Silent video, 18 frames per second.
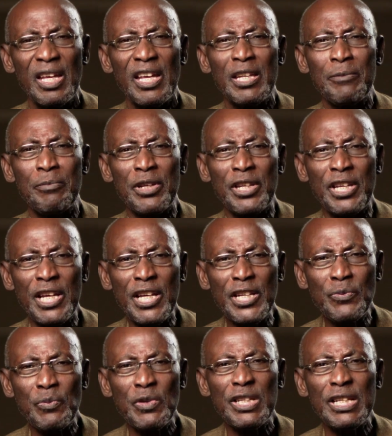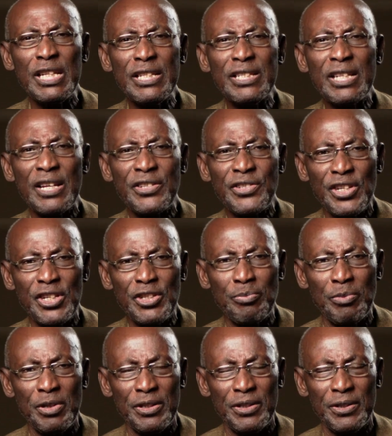It begins with needs
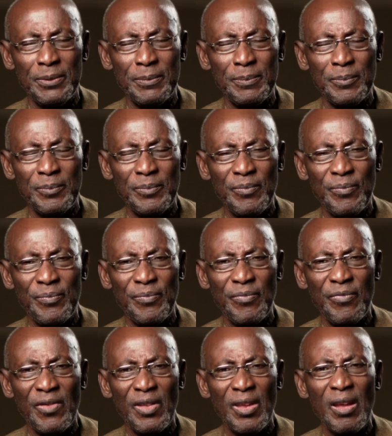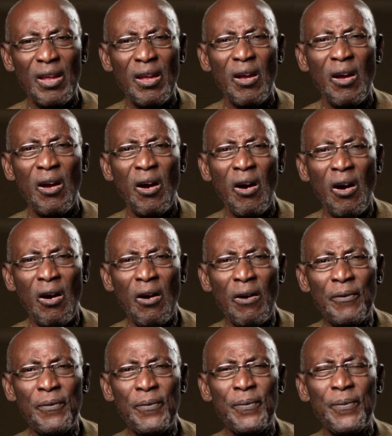assessment
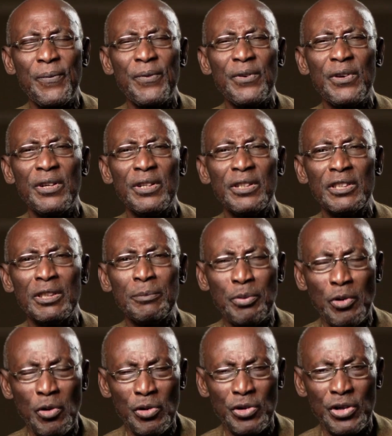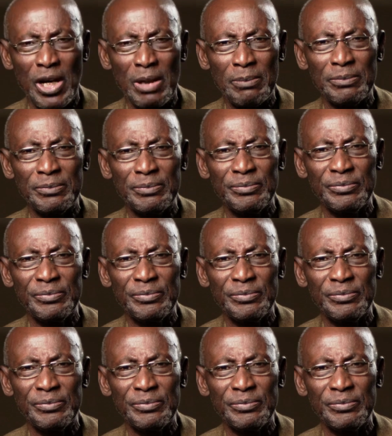of the program